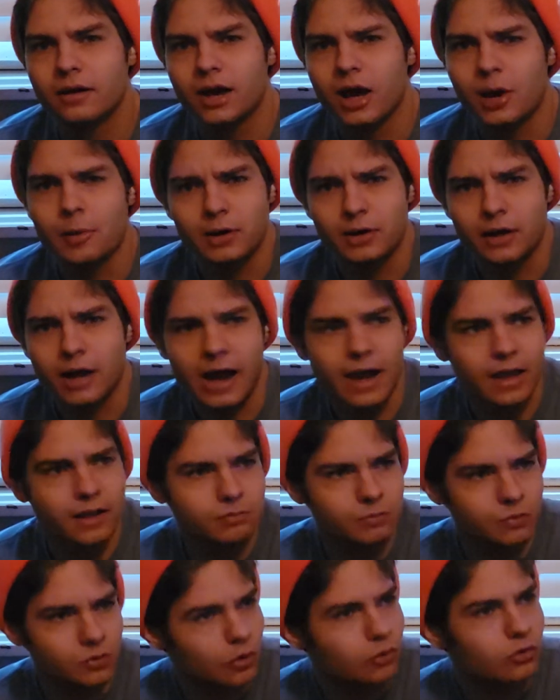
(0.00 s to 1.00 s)
I mean, I
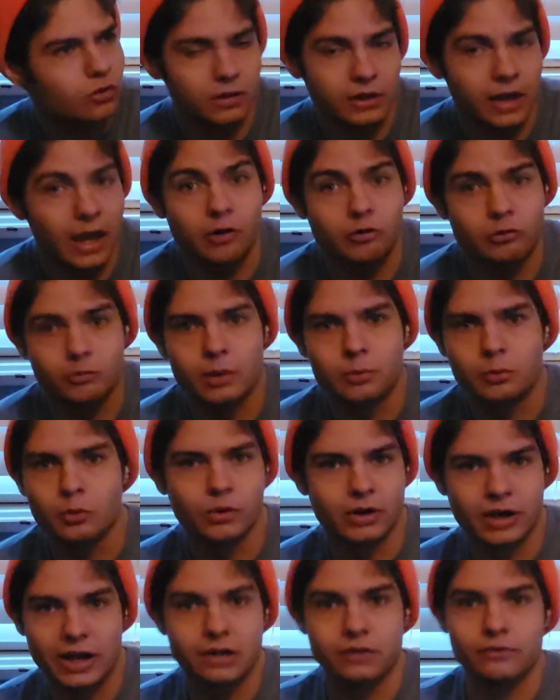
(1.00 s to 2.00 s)
seriously can't remember
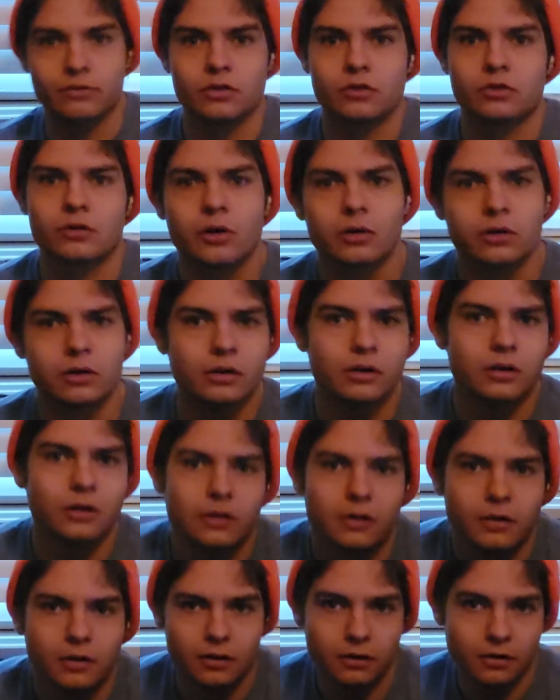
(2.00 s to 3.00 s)
when any of this started,
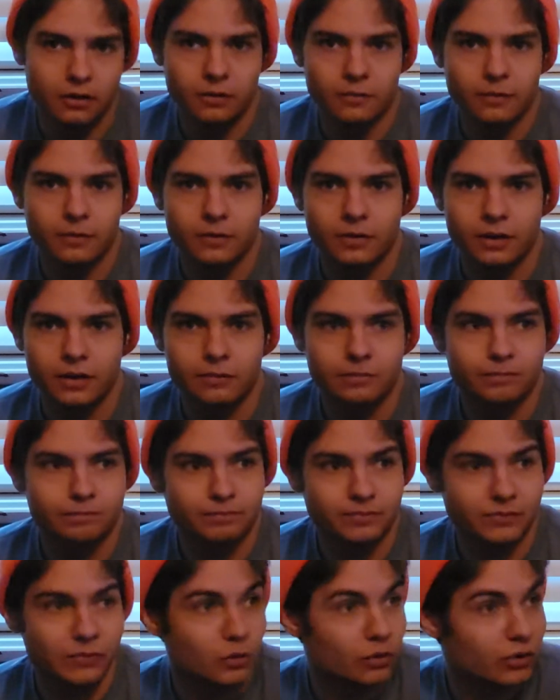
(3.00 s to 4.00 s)
and
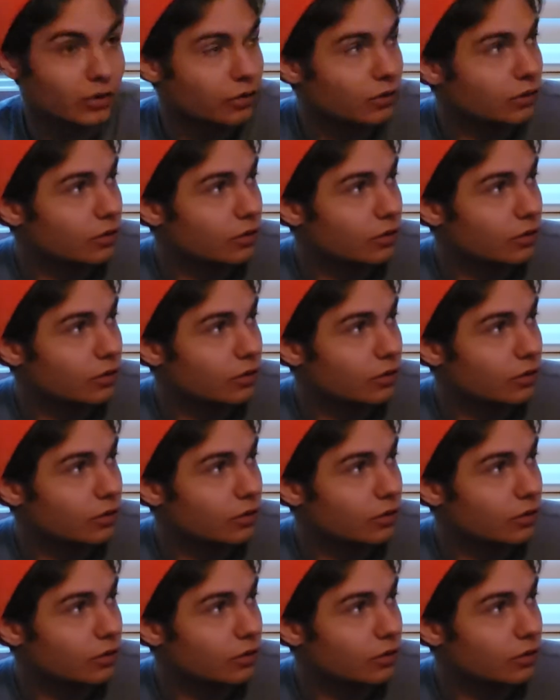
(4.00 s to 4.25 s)
there's nothing